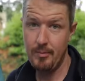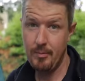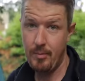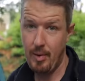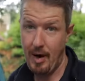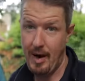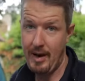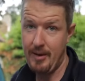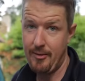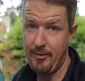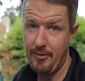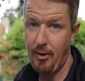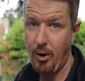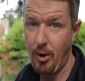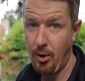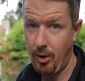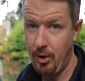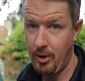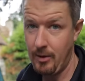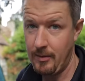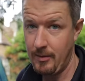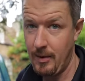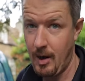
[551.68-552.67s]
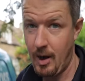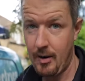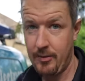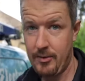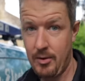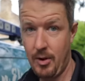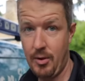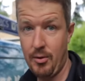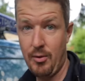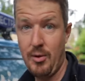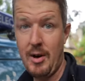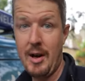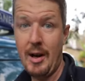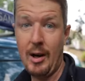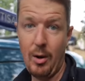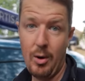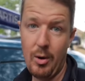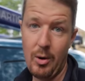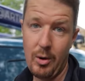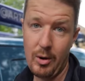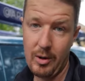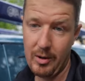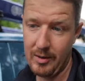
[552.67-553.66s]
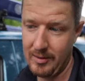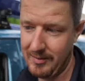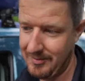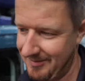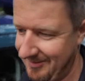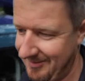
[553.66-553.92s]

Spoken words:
Brain fog after 3 o'clock.